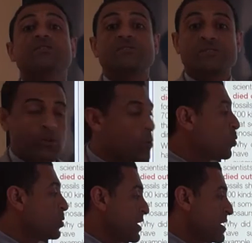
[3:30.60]

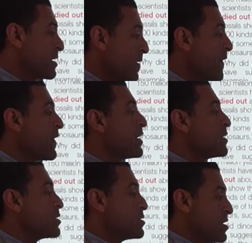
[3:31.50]
slowly.
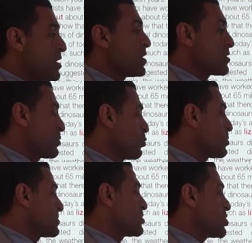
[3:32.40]
The Earth
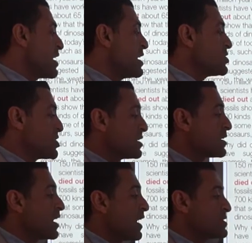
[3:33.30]
was
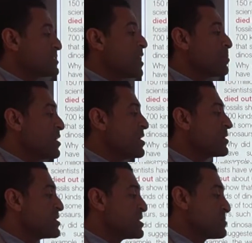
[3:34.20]
changing and some
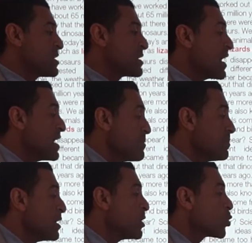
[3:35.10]
areas
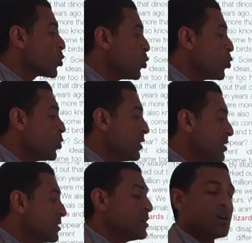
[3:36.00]
became
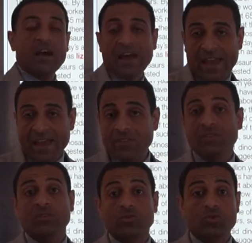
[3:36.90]
cooler
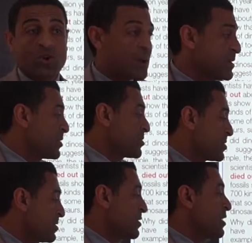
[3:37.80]
and drier.
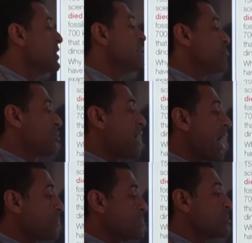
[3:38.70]

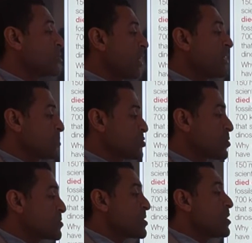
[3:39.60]
Perhaps the
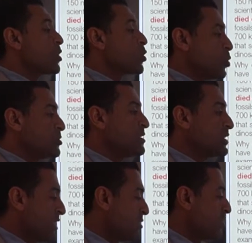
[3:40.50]
dinosaurs
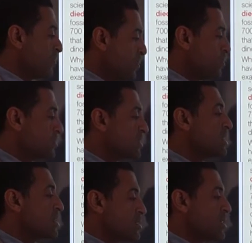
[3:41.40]
couldn't get the
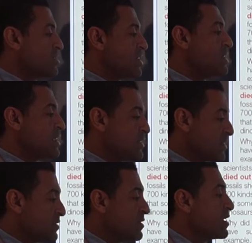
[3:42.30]
food that they
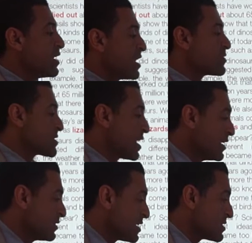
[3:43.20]
needed. If
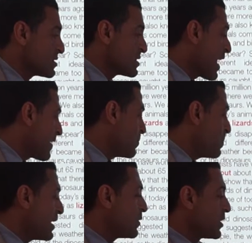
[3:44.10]
scientists
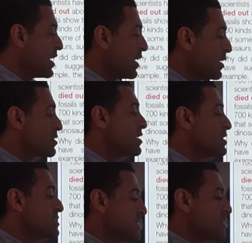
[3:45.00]
had been on
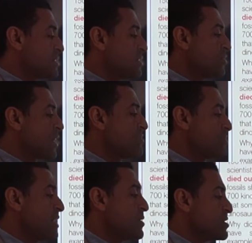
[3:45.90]
Earth
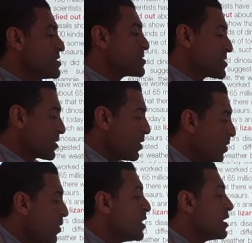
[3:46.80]
65 million years
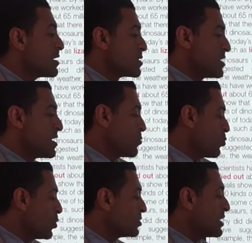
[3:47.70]
ago,
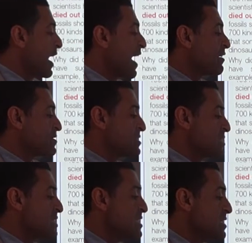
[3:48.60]
they would have
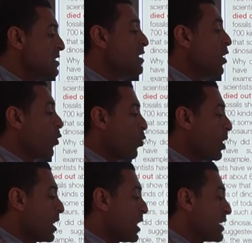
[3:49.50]
seen
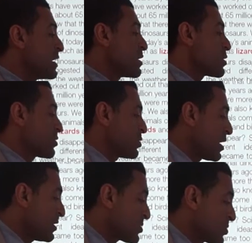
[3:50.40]
why the
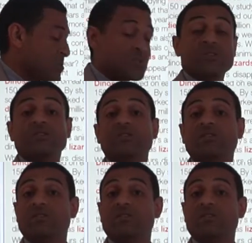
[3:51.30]
dinosaurs